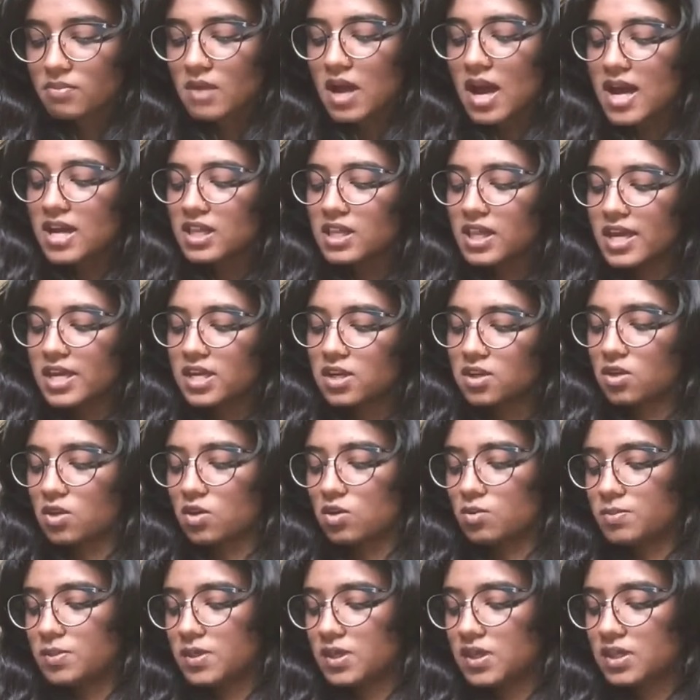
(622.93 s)
I like
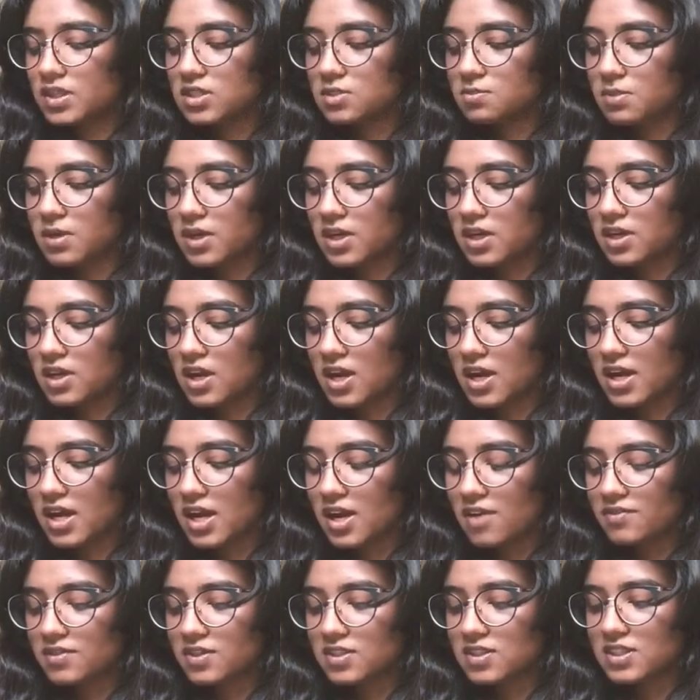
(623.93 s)
Copics, but I
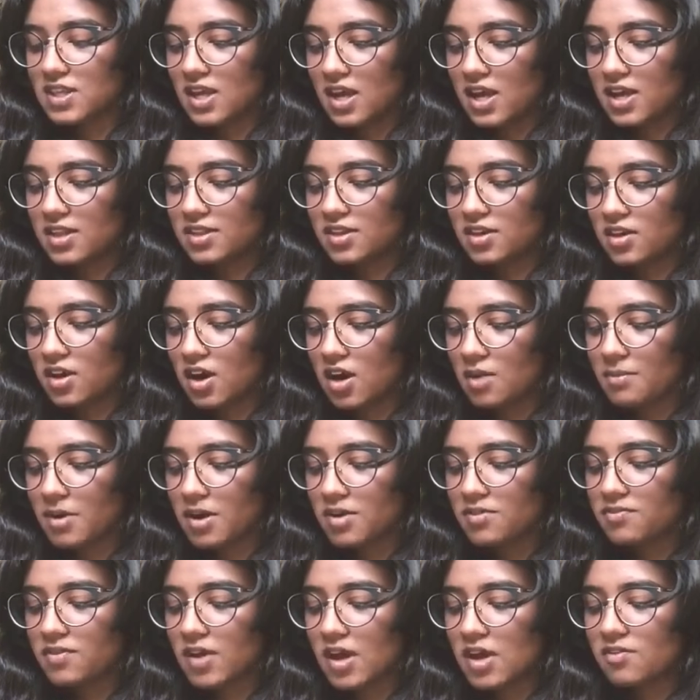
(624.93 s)
have to say they're not my
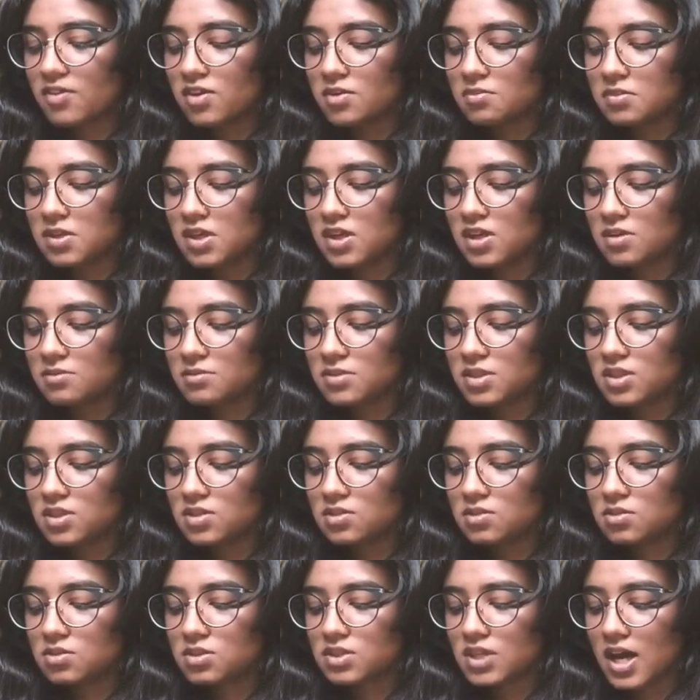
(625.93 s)
favorite medium to
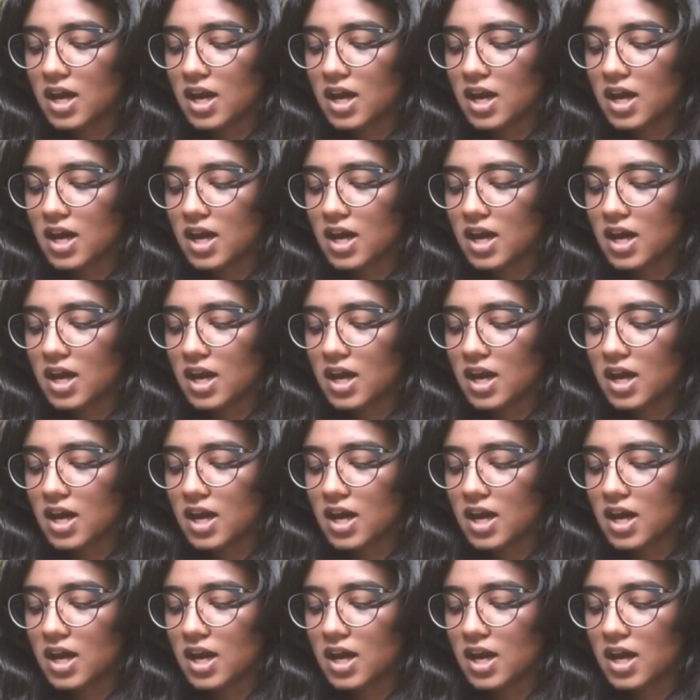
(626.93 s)
use.